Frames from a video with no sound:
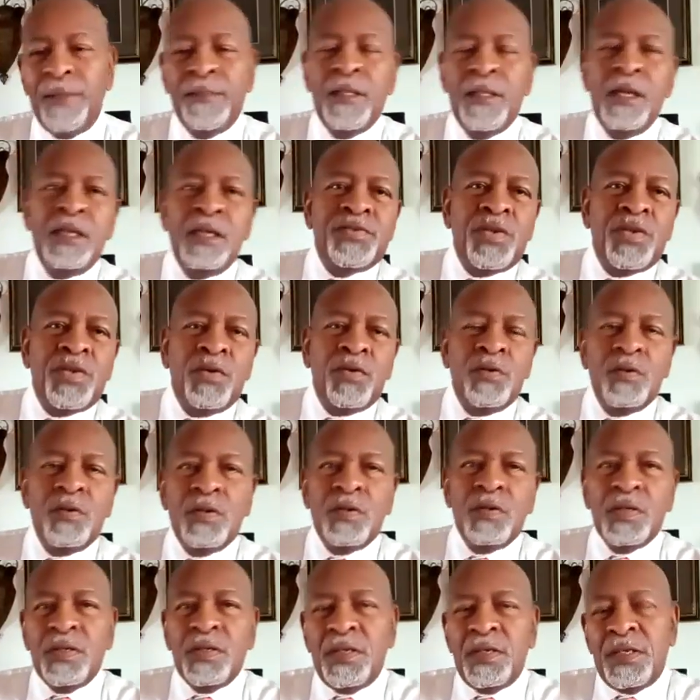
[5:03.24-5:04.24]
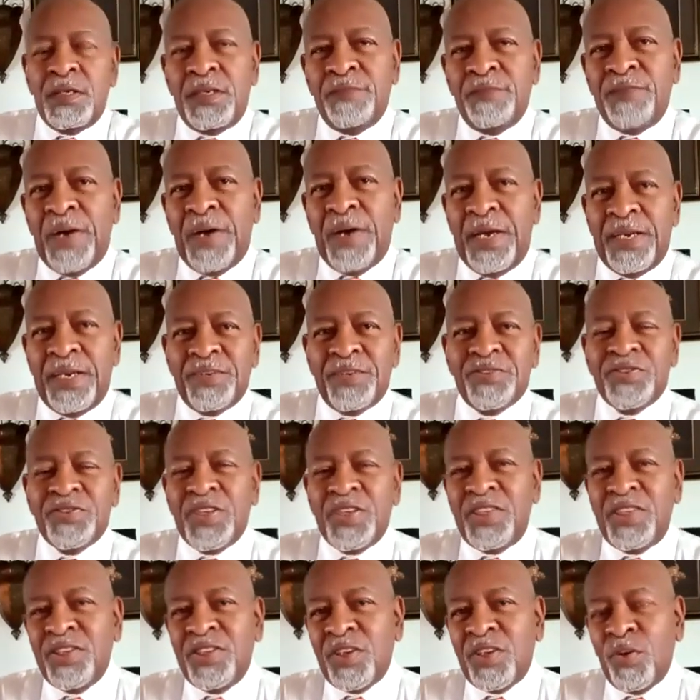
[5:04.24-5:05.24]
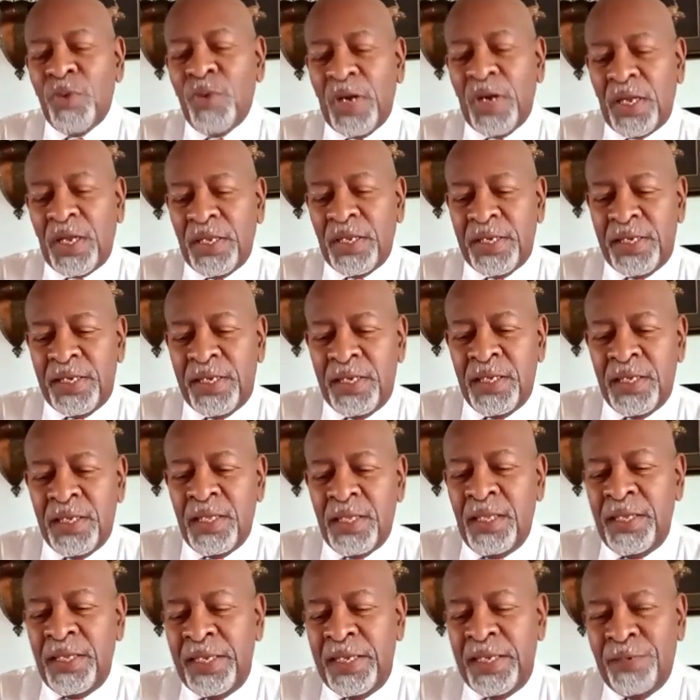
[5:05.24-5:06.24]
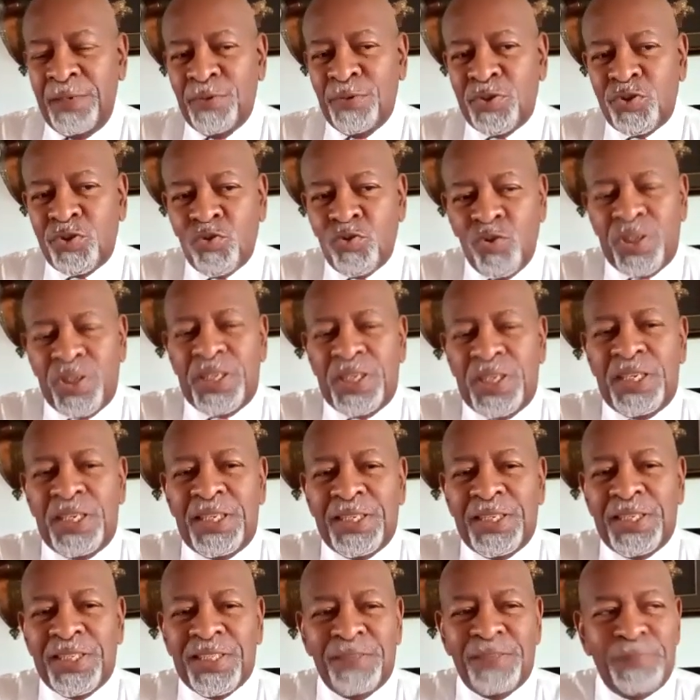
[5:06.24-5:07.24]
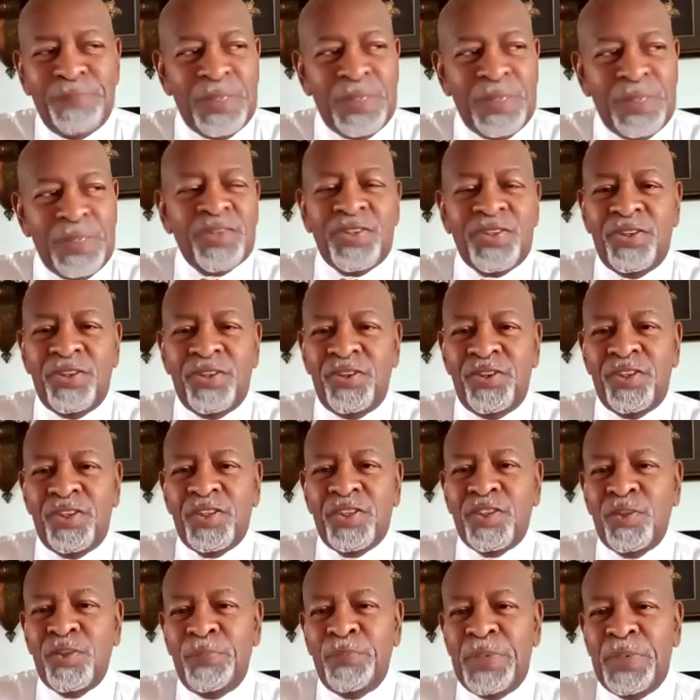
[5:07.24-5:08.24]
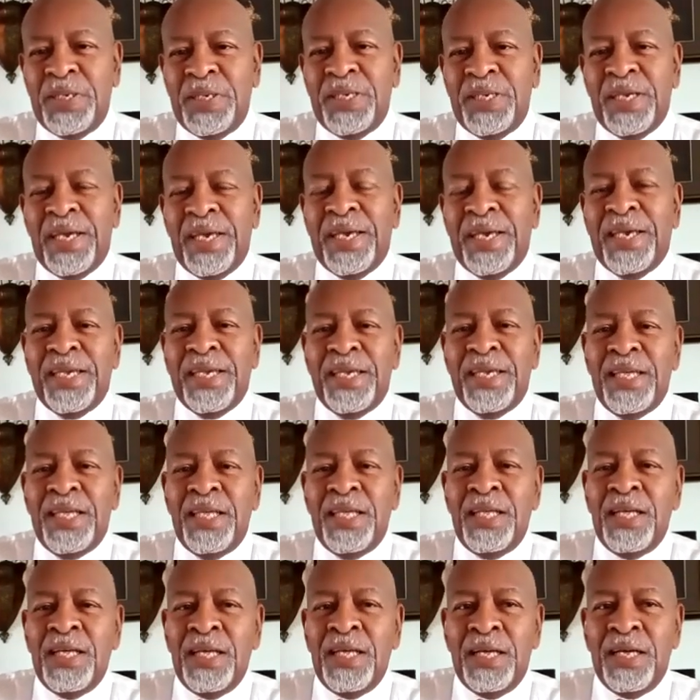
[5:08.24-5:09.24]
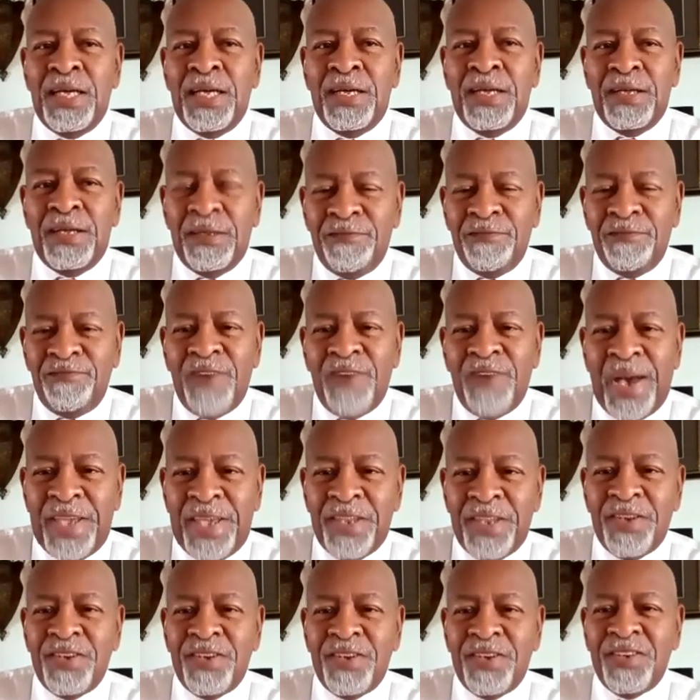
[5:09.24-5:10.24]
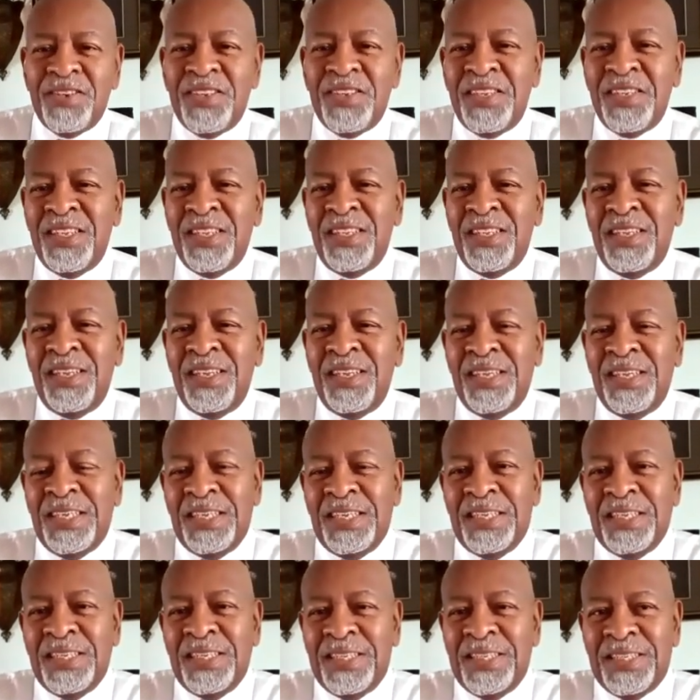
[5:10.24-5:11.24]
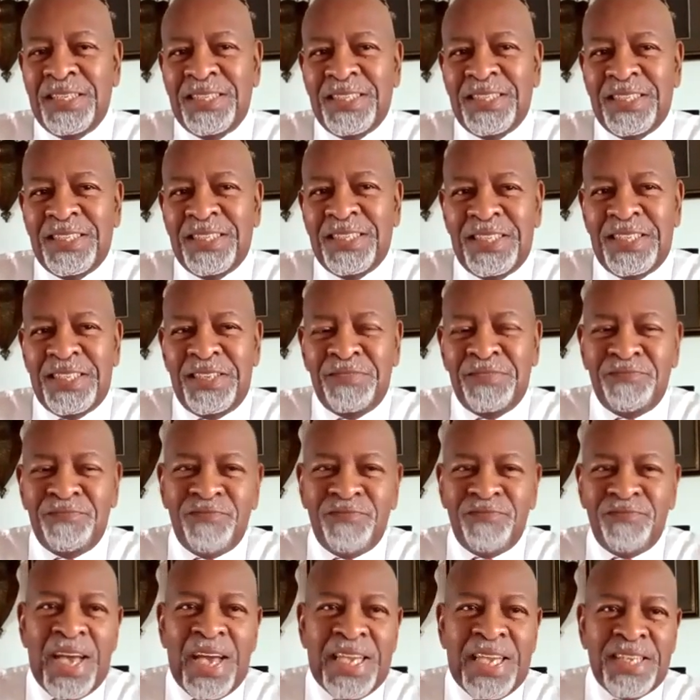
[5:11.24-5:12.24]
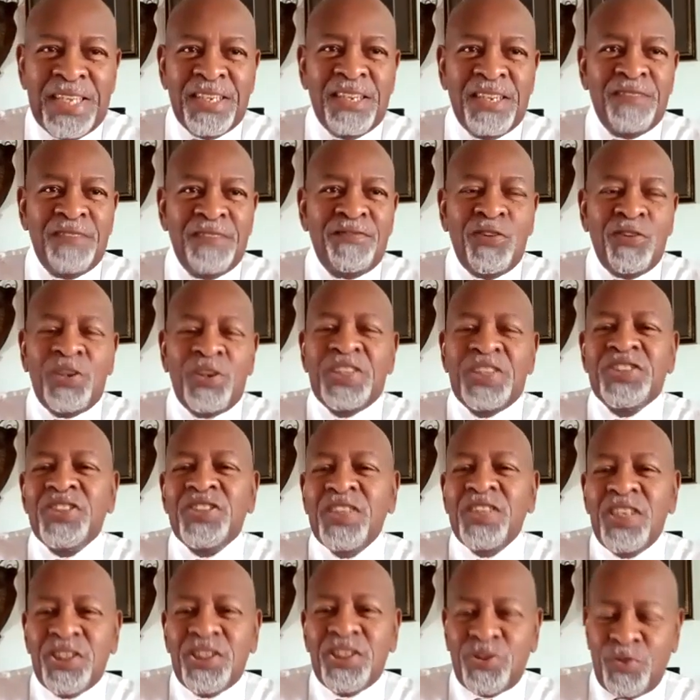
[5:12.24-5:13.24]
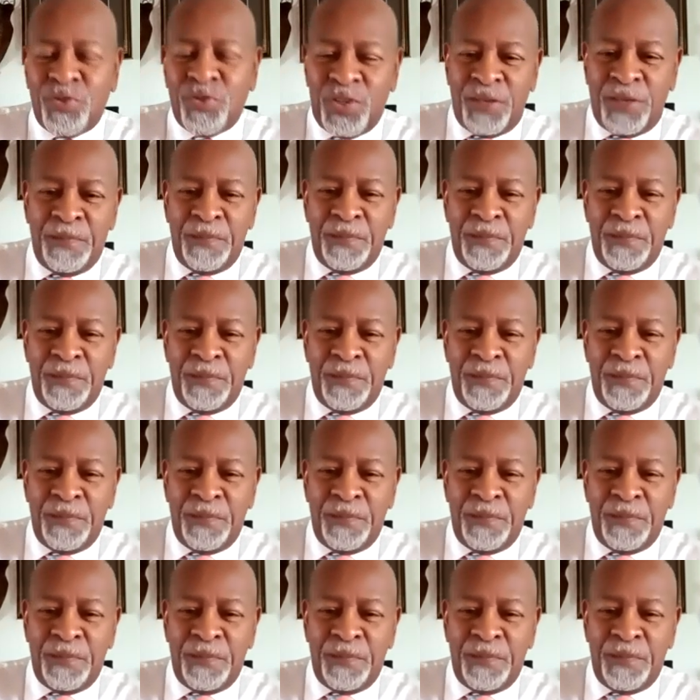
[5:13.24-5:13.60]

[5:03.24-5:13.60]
So if I understand you correctly, he was trained in the military to be a fighter and fight for his country.